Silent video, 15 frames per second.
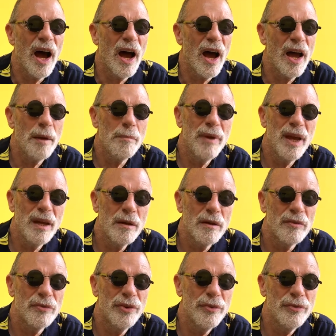I made
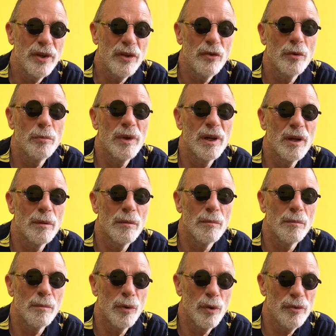a 52 minute
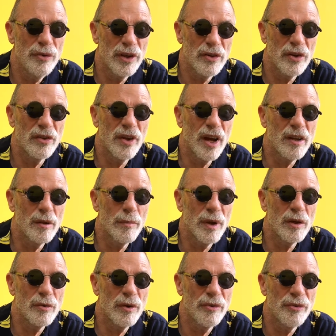movie. It's a
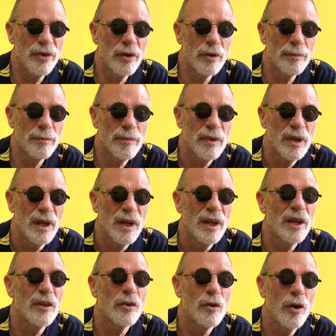documentary film.
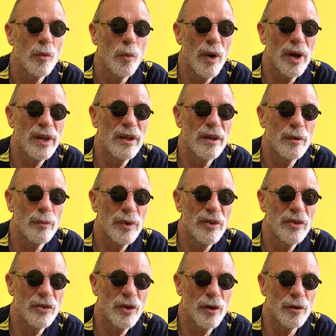It's called Why Can't We
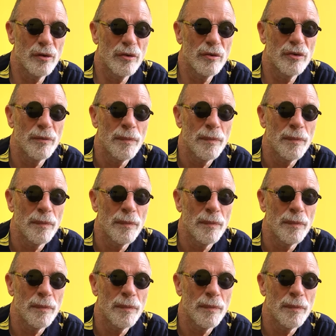Serve?